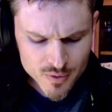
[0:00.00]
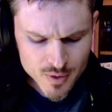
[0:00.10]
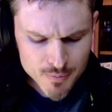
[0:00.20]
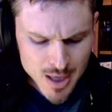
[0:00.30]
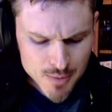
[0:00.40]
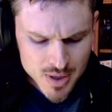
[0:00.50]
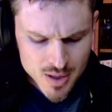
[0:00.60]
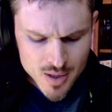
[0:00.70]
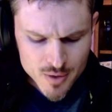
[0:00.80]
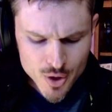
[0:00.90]
it may be
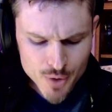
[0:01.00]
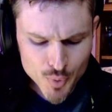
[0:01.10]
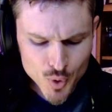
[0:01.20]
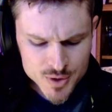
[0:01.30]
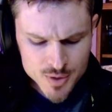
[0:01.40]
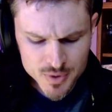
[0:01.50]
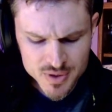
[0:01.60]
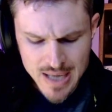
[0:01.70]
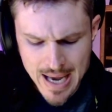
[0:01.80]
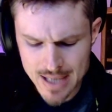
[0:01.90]
their principal
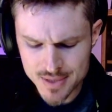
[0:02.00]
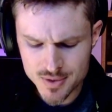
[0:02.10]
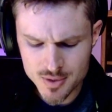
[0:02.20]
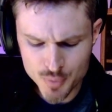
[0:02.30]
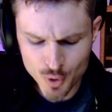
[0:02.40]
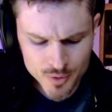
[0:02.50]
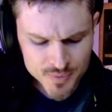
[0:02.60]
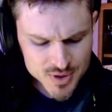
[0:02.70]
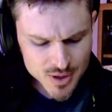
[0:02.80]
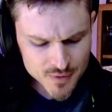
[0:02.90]
task to pull
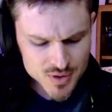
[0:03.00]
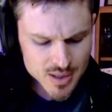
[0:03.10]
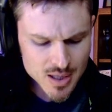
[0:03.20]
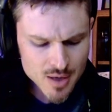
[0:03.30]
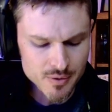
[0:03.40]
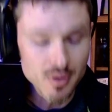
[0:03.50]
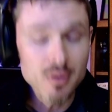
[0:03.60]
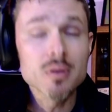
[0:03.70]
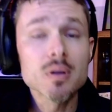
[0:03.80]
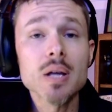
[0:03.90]
themselves together
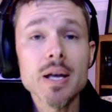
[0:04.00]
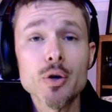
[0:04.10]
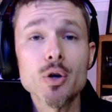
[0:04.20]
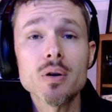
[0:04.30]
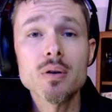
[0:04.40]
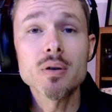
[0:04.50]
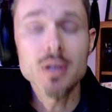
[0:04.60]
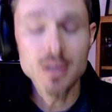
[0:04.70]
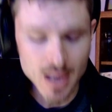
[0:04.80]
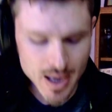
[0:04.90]
later
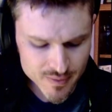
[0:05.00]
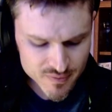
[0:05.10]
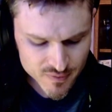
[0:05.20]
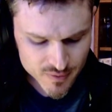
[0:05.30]
in life.